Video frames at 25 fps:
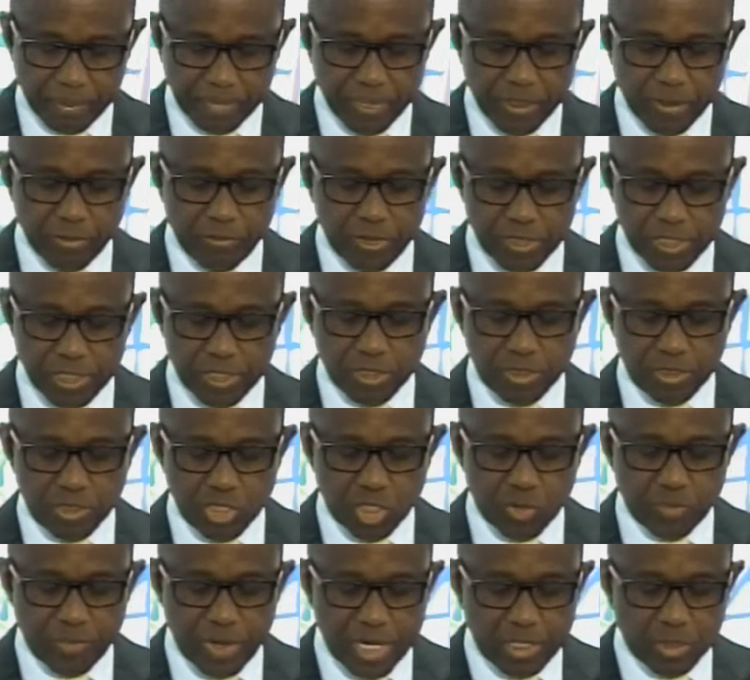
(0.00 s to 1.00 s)
visitors
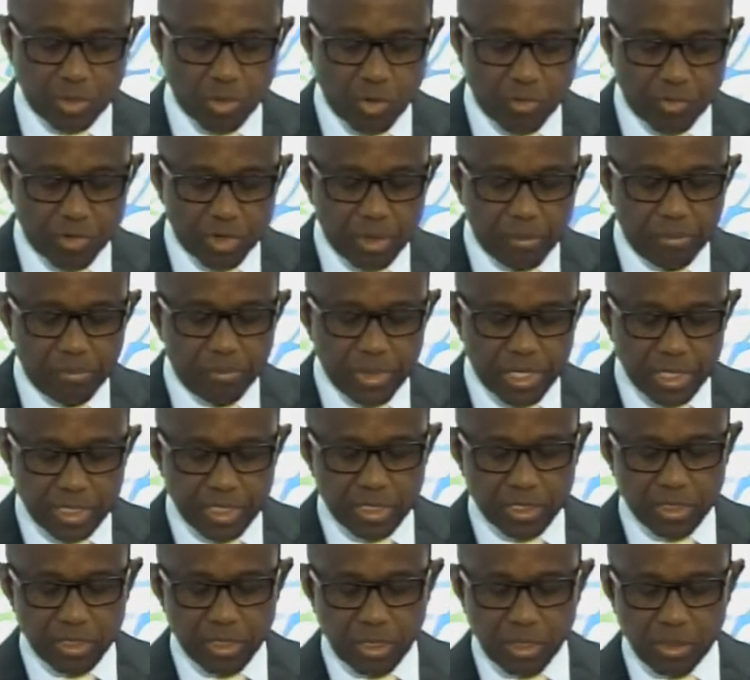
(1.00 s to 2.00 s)
spent over $1
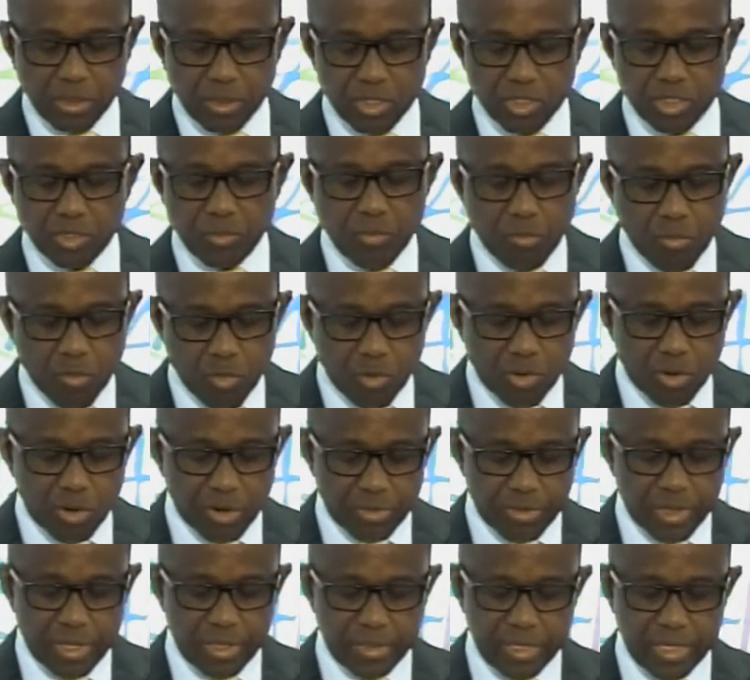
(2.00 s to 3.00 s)
billion more
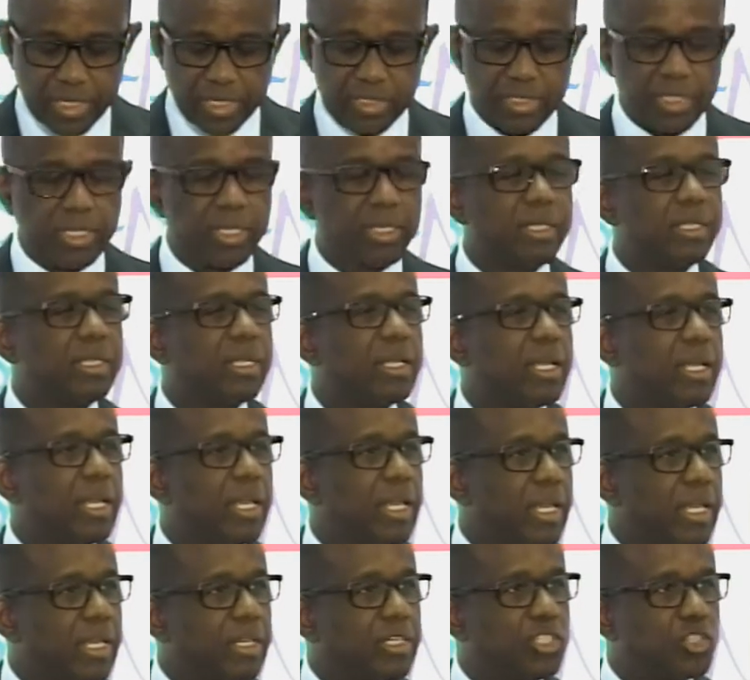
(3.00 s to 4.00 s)
than they did
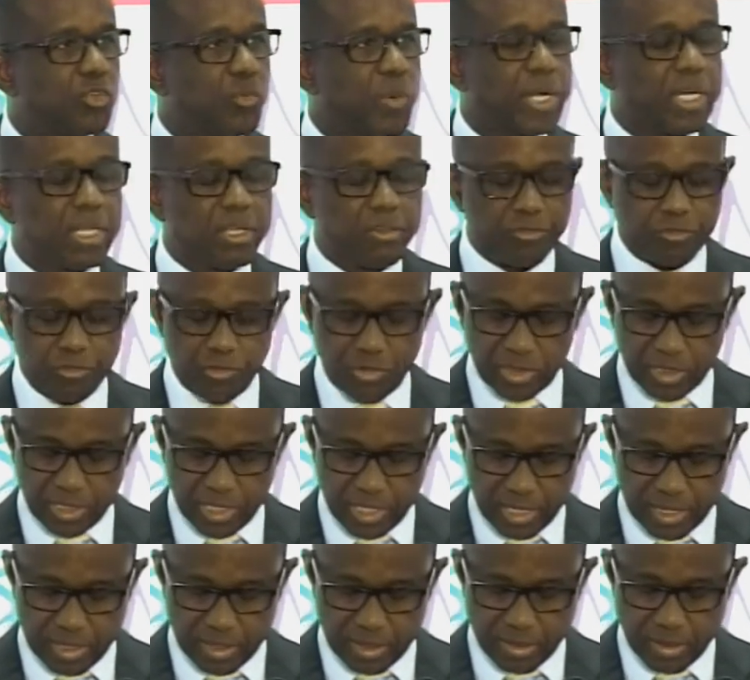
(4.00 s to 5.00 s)
in
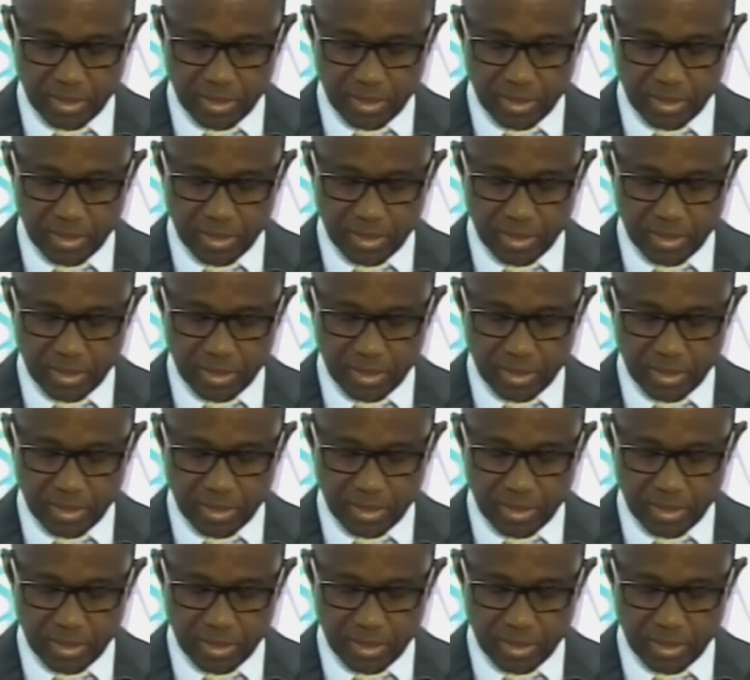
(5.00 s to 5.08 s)
2014.